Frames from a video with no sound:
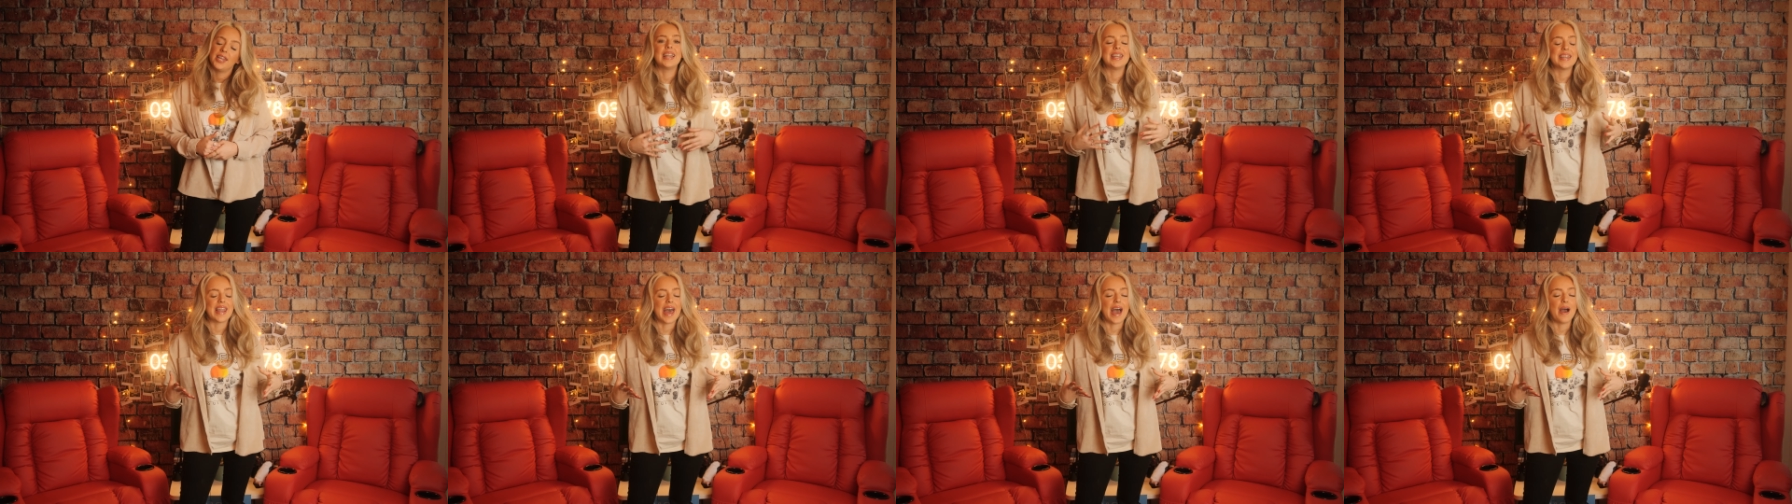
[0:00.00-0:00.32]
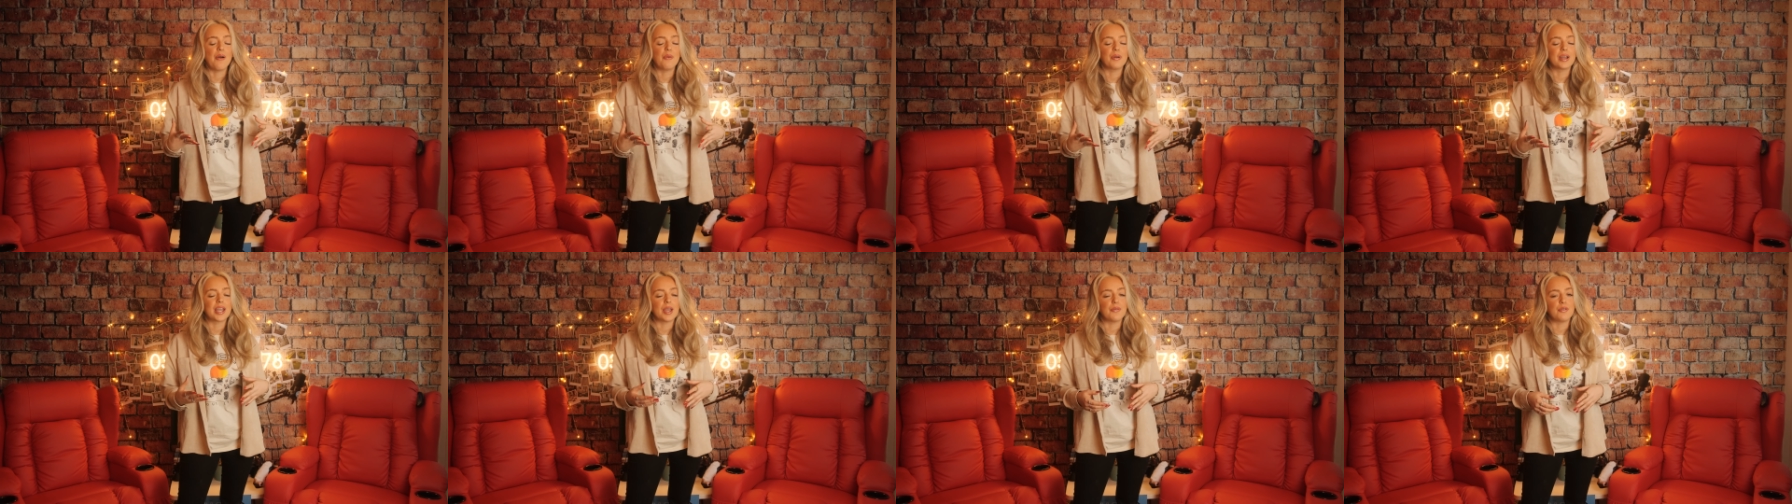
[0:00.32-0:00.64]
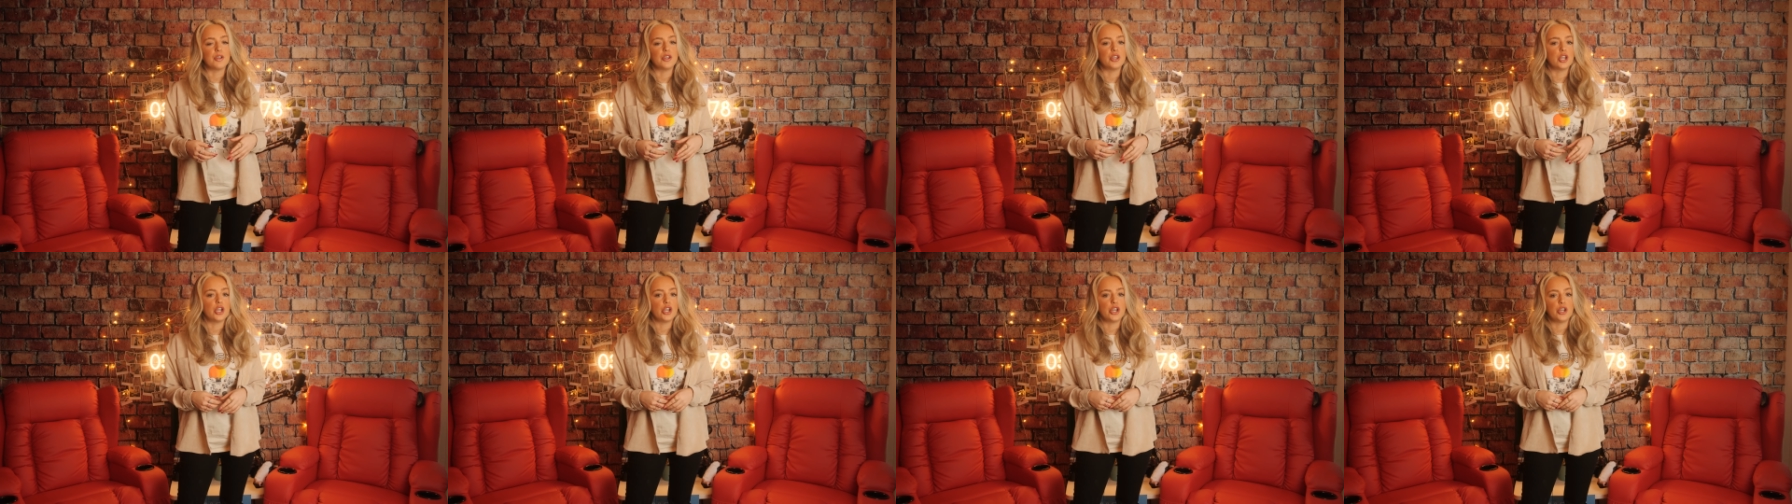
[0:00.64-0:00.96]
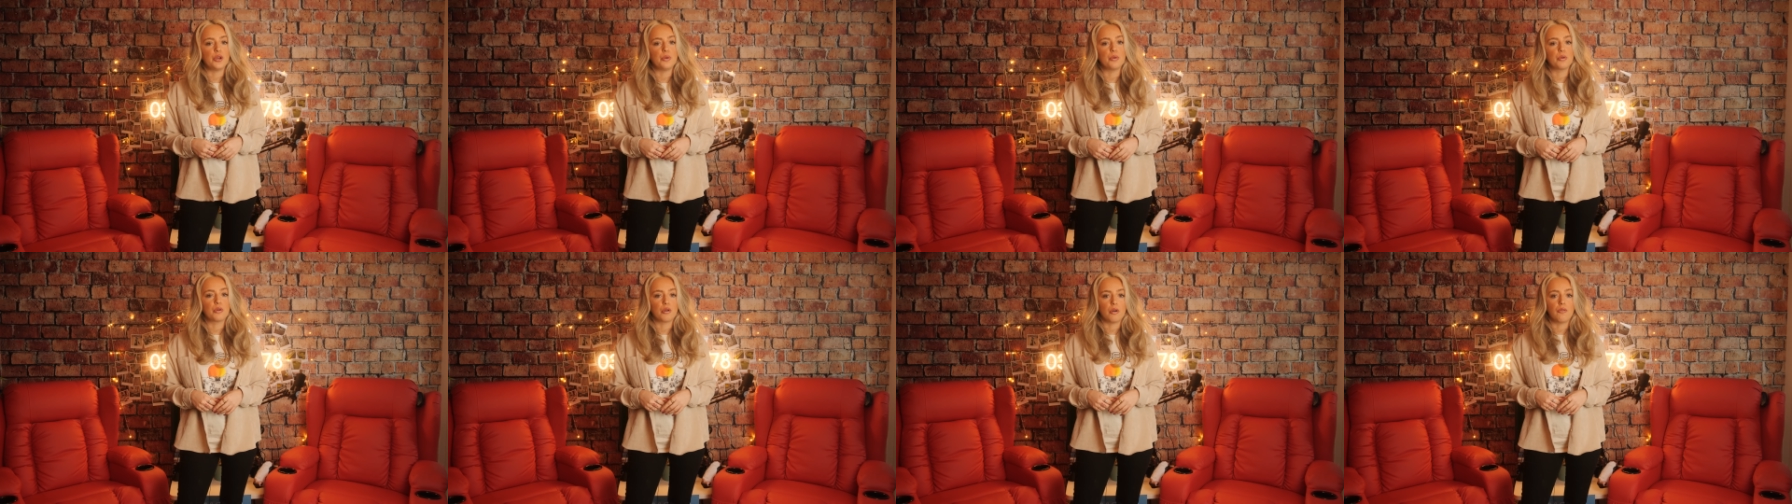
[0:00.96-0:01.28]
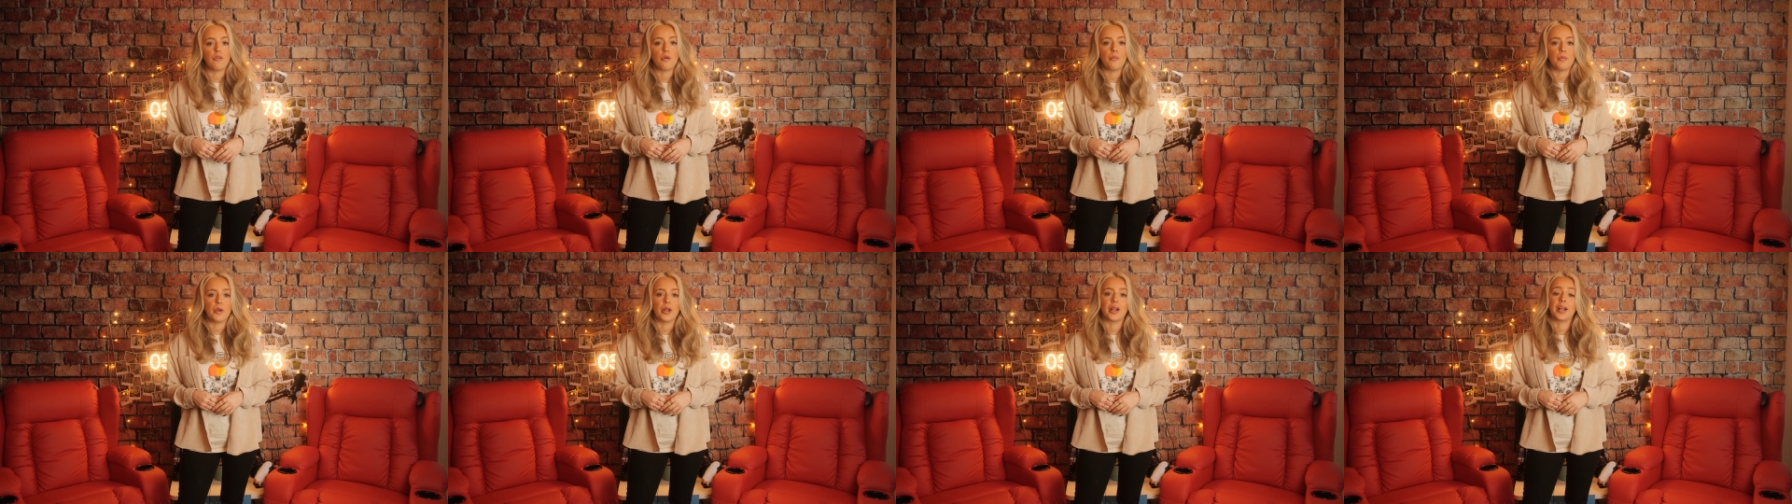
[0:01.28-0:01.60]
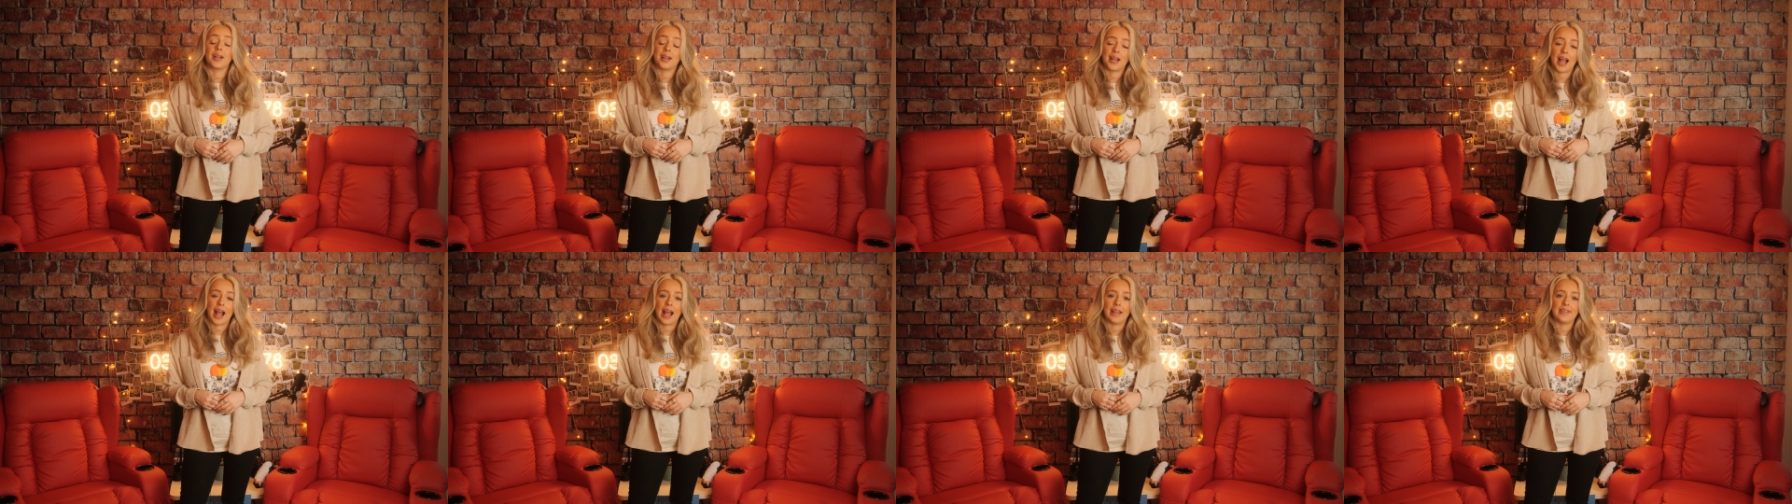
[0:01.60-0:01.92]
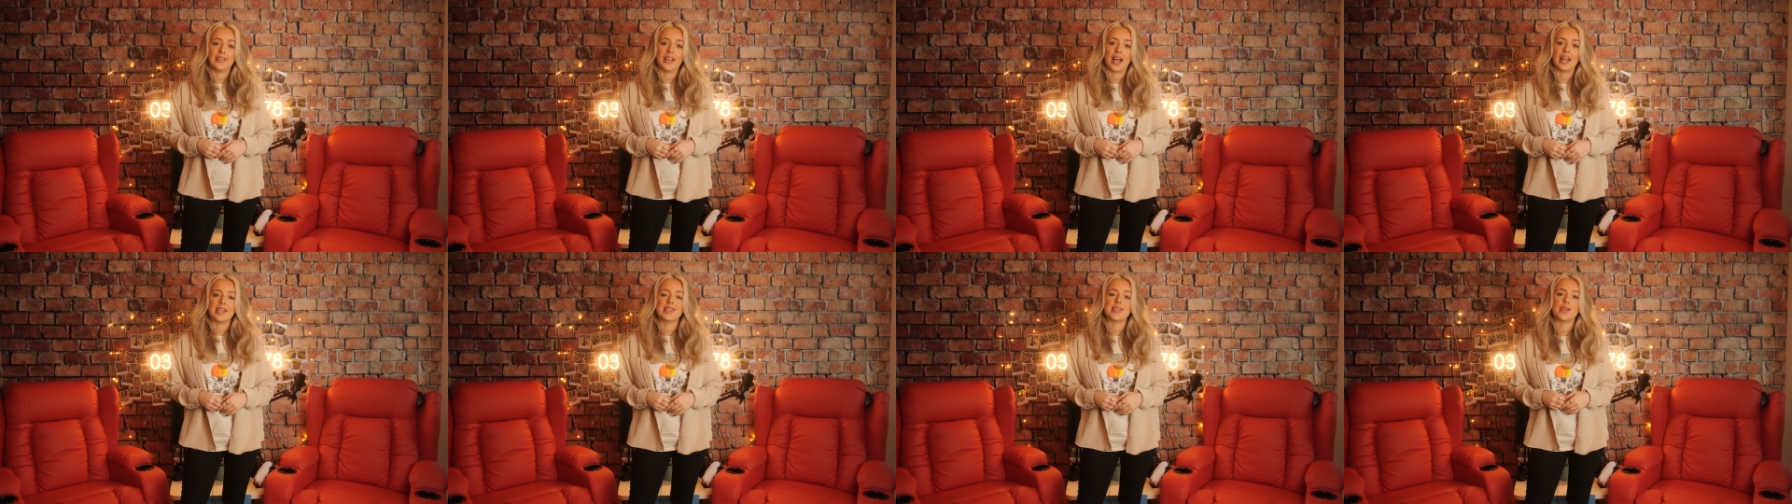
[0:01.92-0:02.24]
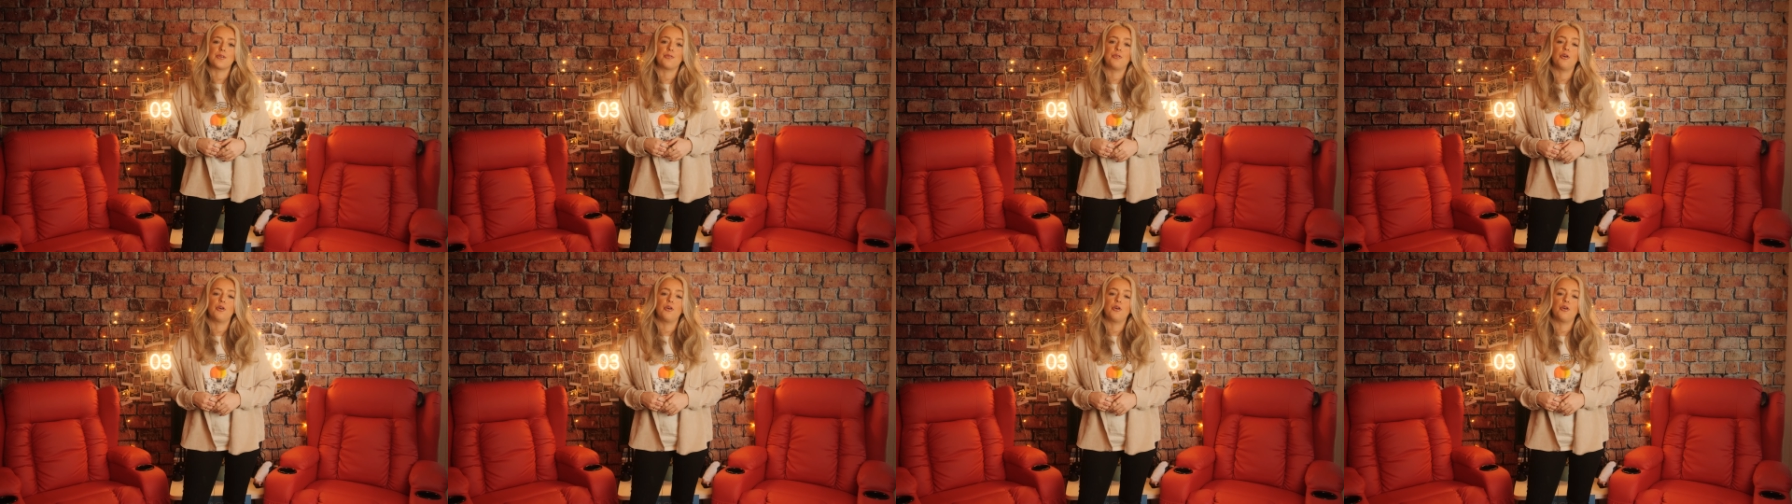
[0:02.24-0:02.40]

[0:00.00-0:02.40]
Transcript: Now, given the new government guidelines, I